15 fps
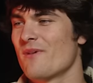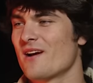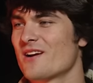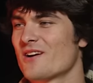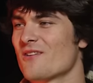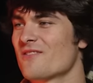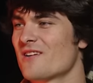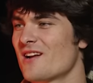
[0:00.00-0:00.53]
My
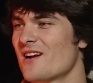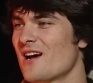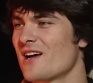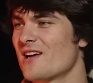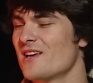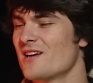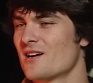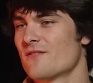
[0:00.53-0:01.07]
girlfriend and
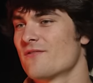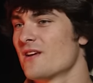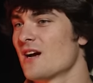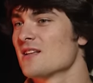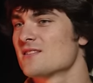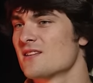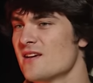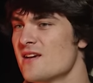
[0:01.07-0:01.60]
I, or
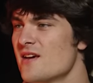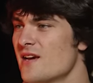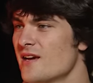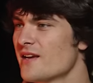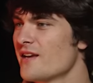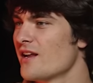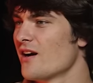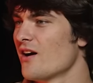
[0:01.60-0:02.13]
fiance,
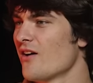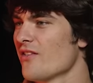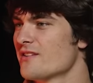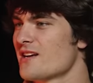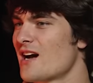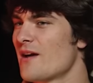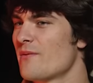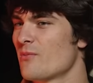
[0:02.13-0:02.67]
yeah. get it all the
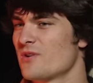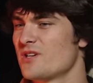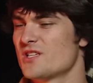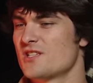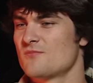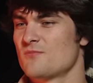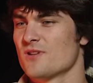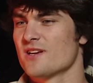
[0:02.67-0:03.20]
time, and we
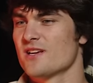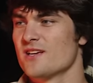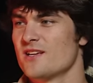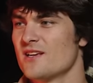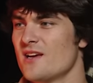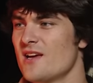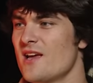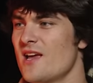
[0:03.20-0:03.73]
just split it.
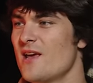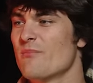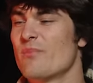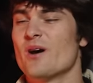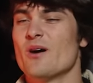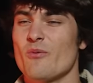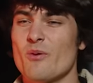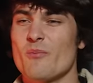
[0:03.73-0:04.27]
And
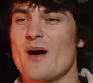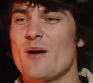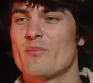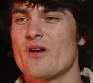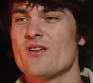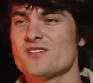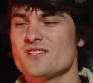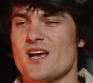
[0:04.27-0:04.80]
but when my
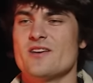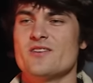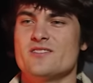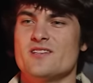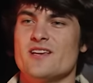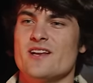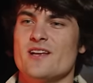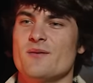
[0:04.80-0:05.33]
brothers and I
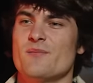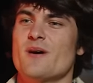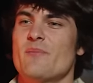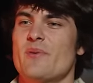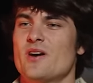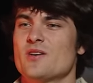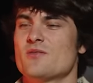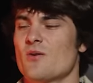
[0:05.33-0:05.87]
used to get it, my
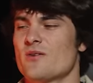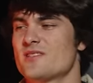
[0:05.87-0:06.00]
parents would